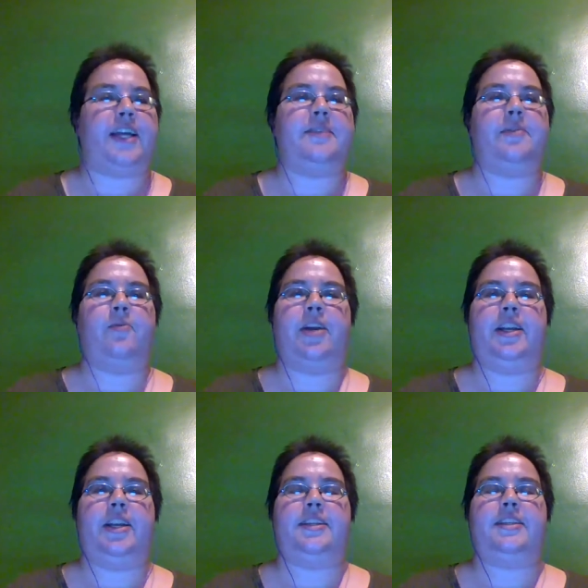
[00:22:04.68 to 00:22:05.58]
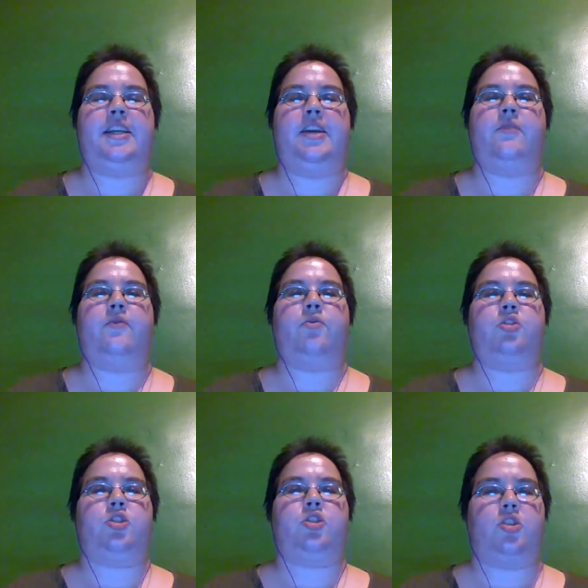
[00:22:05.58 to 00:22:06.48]
of fans have been wanting to
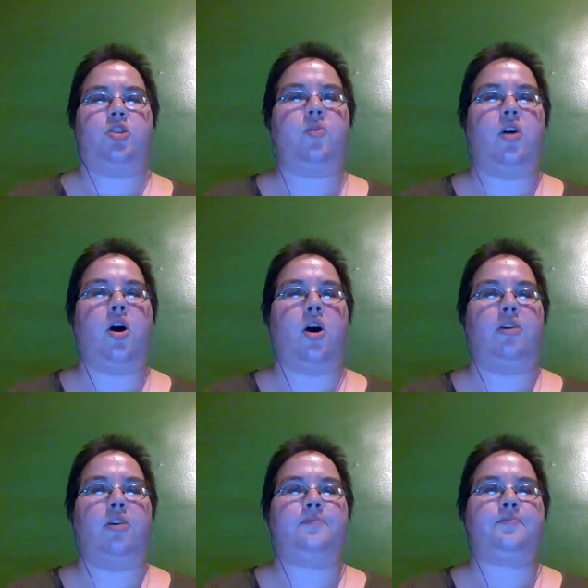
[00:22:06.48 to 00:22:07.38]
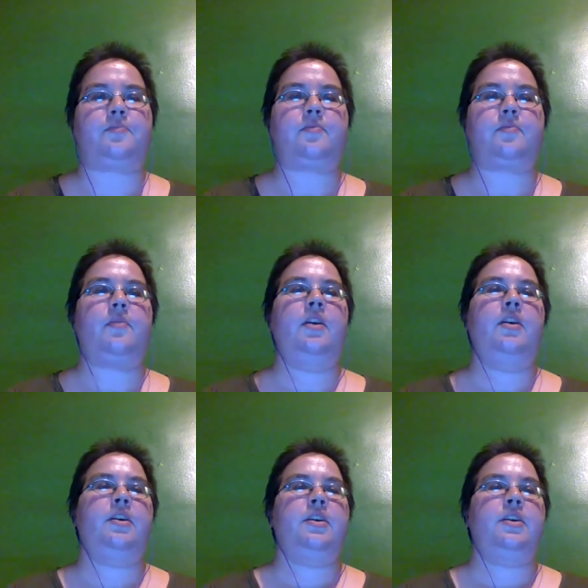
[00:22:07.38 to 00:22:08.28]
see for so long.
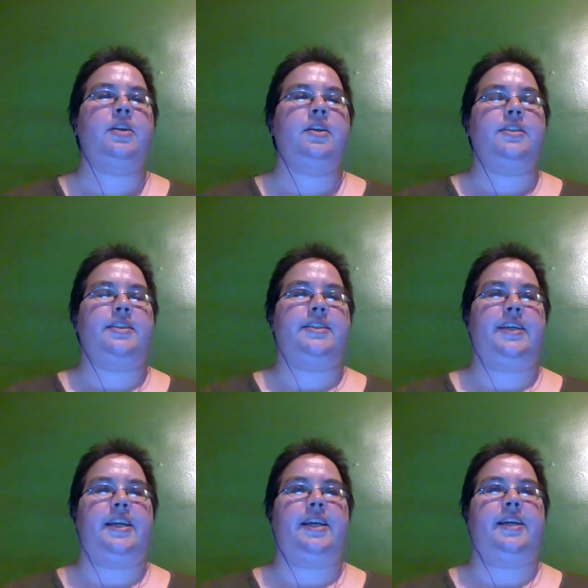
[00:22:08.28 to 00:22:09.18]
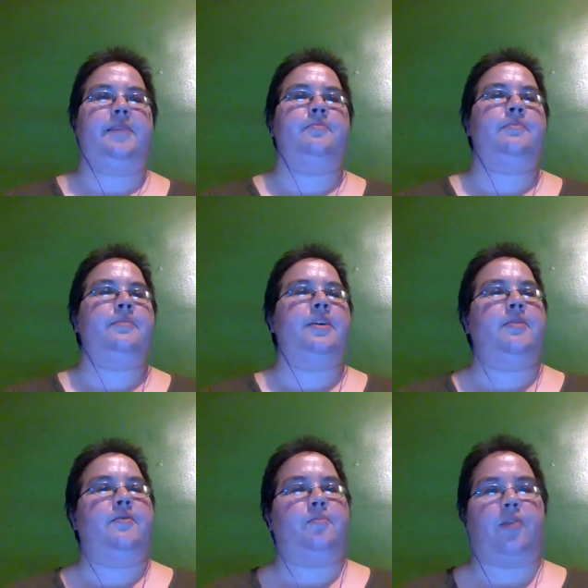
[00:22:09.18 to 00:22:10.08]
To see
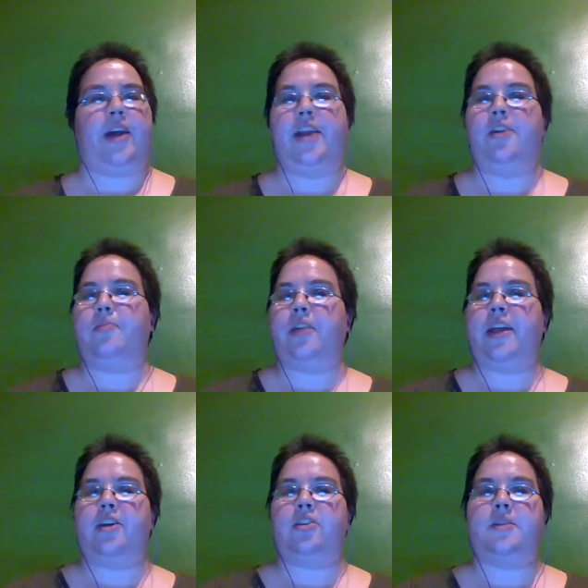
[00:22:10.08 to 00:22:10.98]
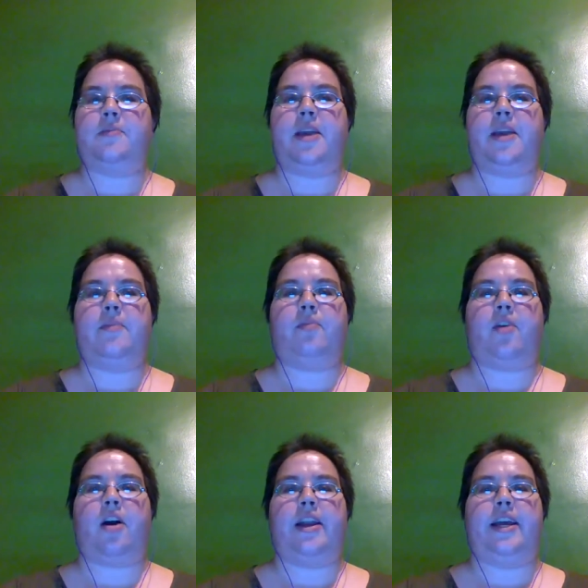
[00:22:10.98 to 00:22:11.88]
brand new players
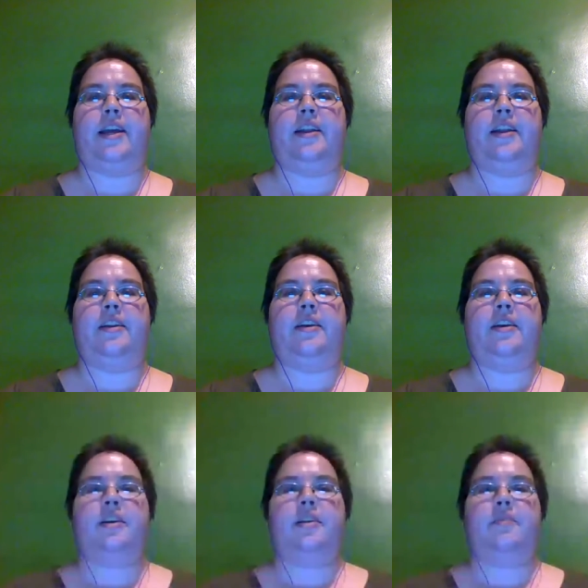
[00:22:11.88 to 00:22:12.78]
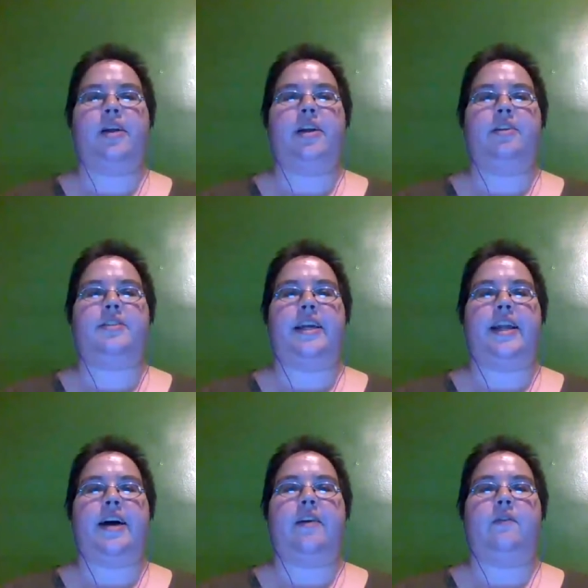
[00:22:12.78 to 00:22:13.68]
being brought in,
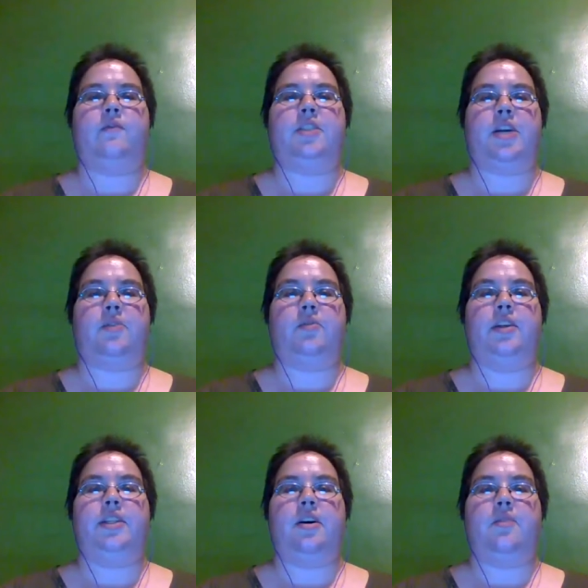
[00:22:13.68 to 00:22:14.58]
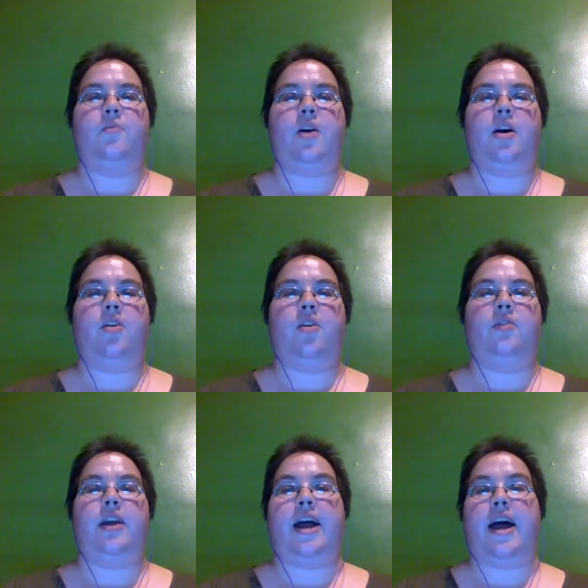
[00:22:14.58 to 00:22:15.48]
players that have generally done
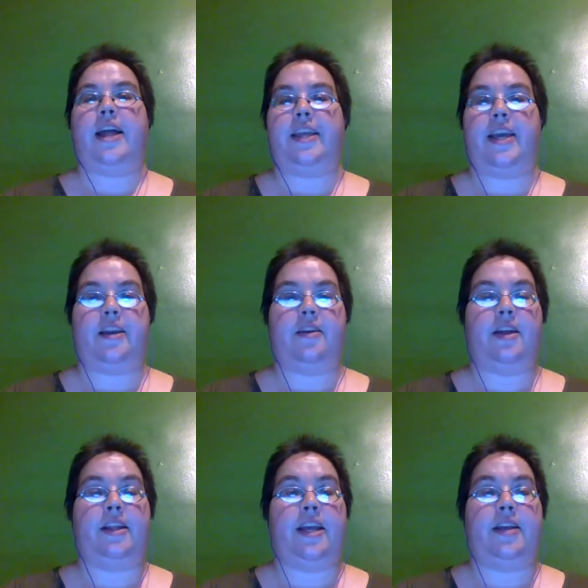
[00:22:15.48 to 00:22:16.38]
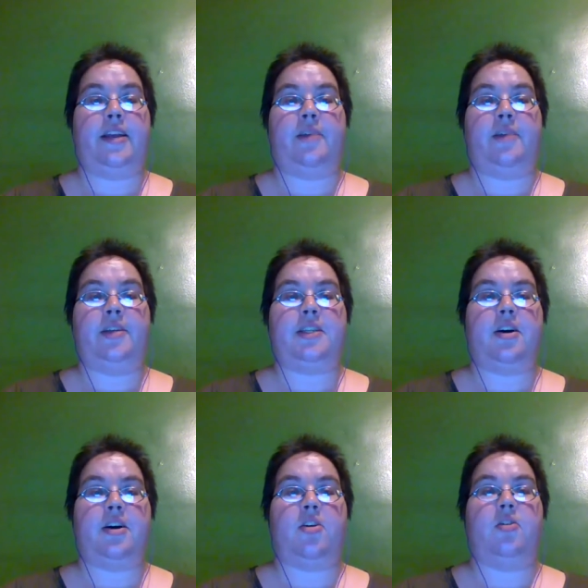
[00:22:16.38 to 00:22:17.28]
well at the end in the
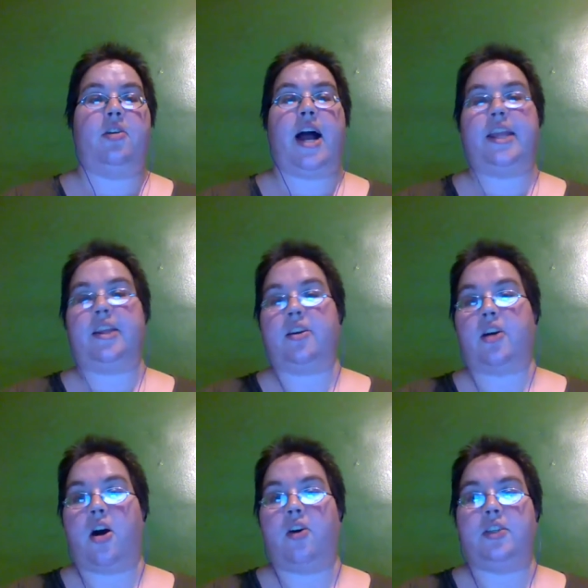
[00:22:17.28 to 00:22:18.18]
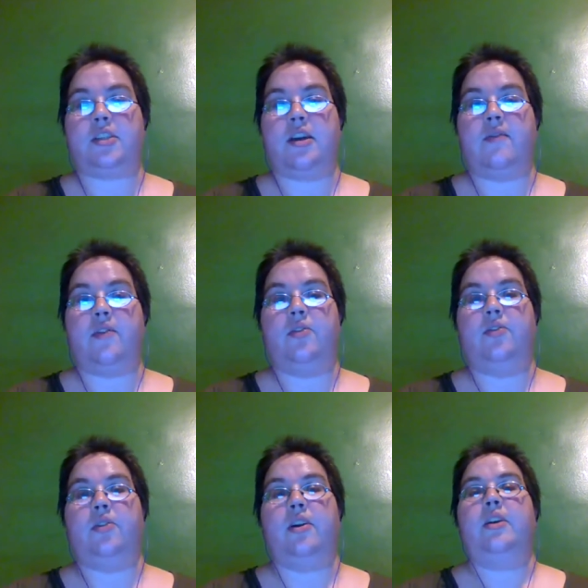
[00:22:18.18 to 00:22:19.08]
NWSL at the college
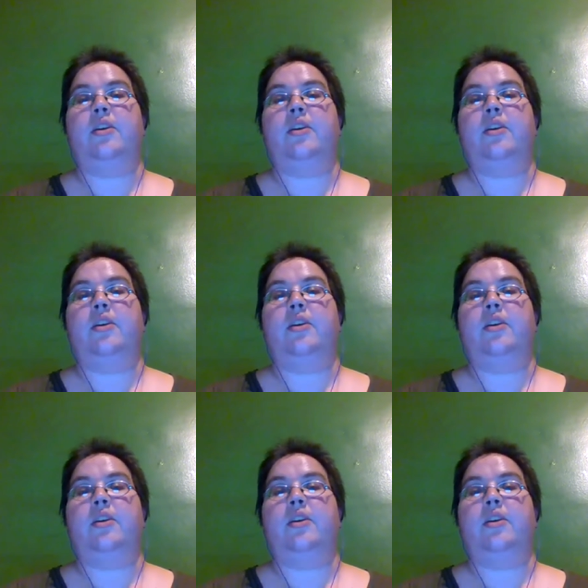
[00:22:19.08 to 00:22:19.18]
level